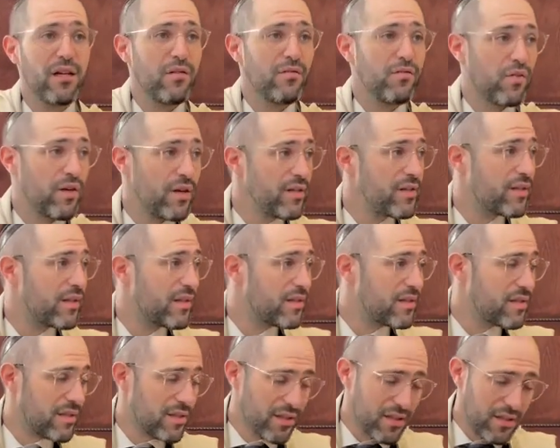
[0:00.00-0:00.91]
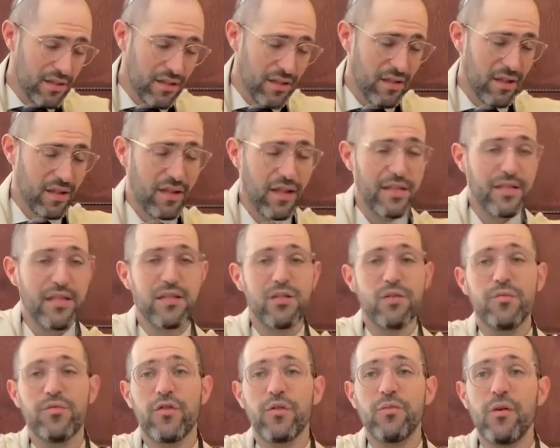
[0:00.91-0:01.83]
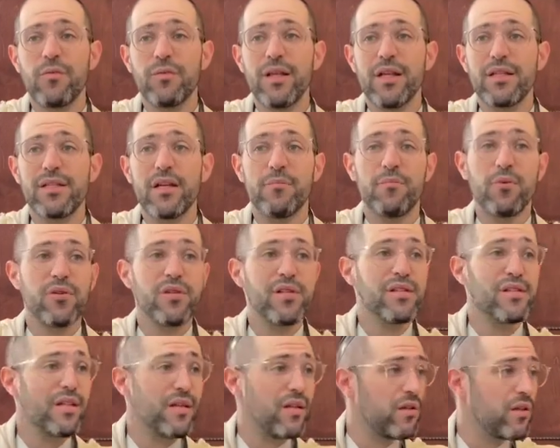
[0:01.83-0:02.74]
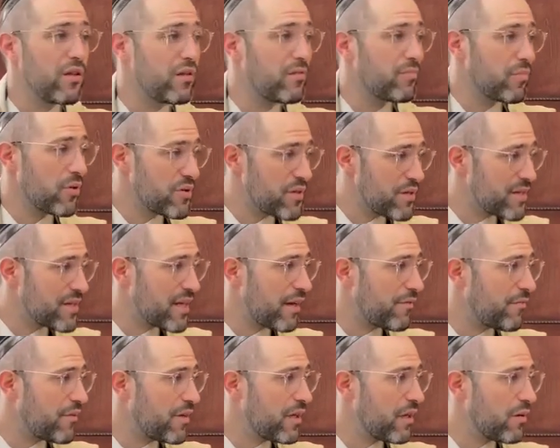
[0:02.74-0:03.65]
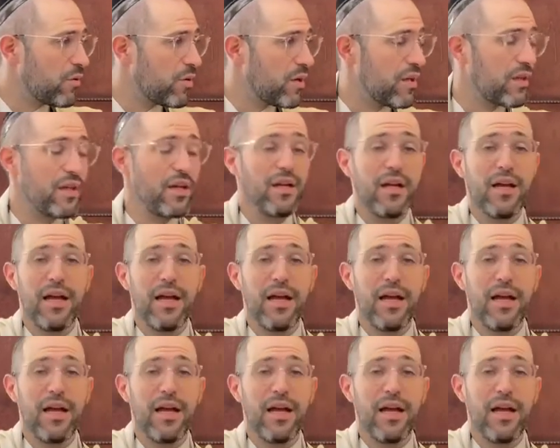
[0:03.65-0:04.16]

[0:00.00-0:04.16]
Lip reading: For instance, let's assume for a moment, let's say a person's ill, a person's not feeling well.